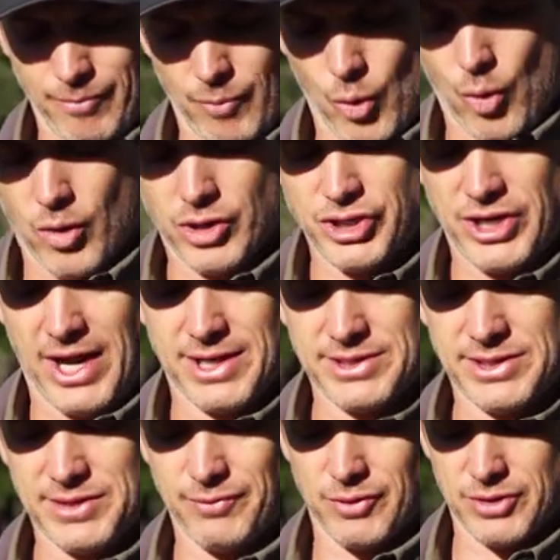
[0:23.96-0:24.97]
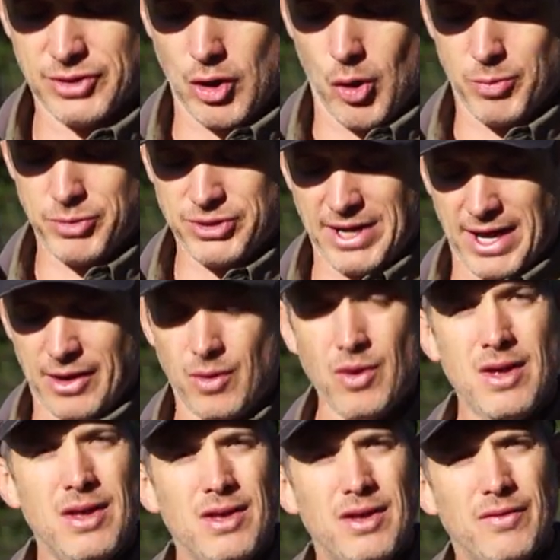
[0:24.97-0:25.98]
more chances for scope shadow.
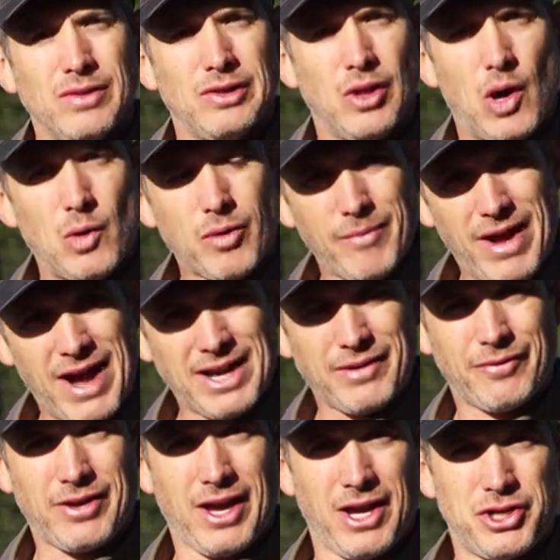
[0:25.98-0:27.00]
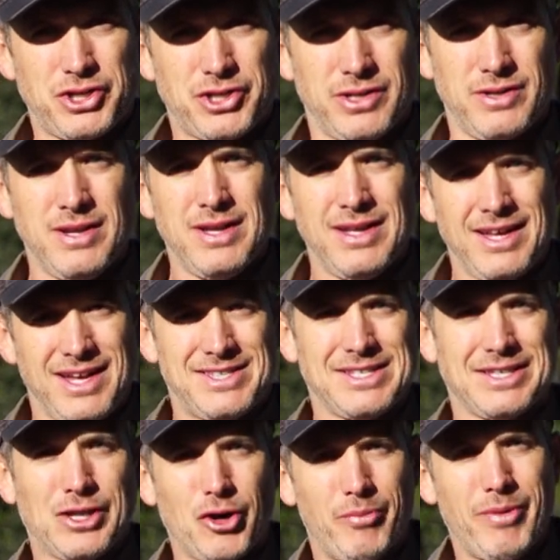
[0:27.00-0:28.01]
Lower magnification,
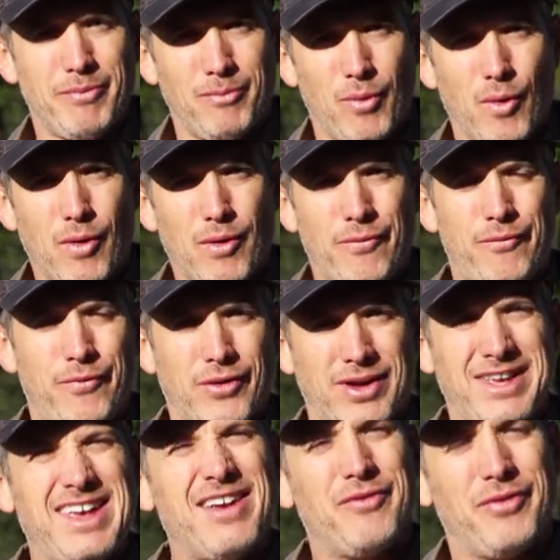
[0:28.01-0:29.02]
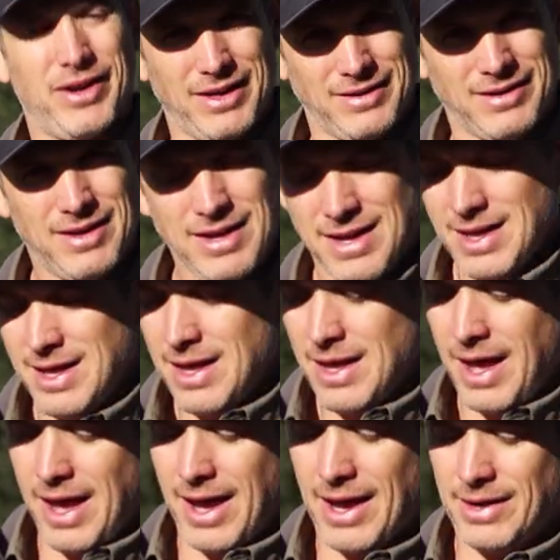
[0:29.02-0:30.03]
it's a little bit more forgiving.
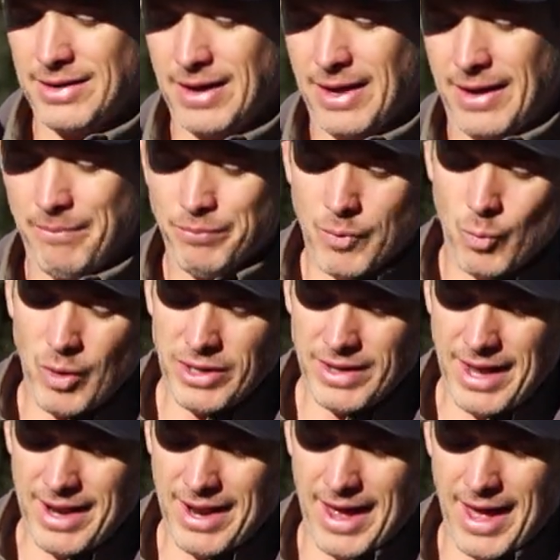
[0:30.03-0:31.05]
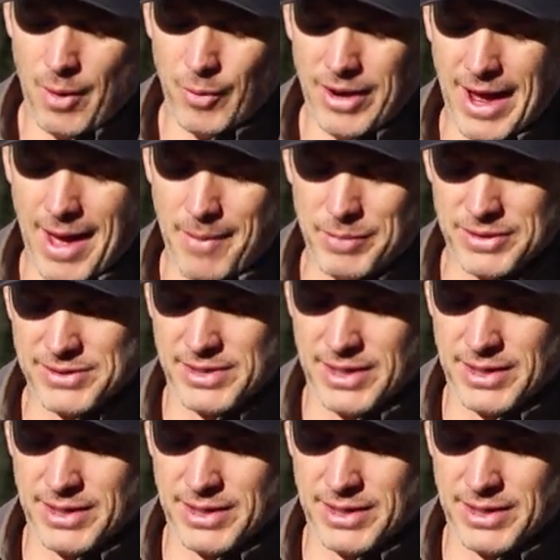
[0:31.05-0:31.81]
And uh, what that ha what happens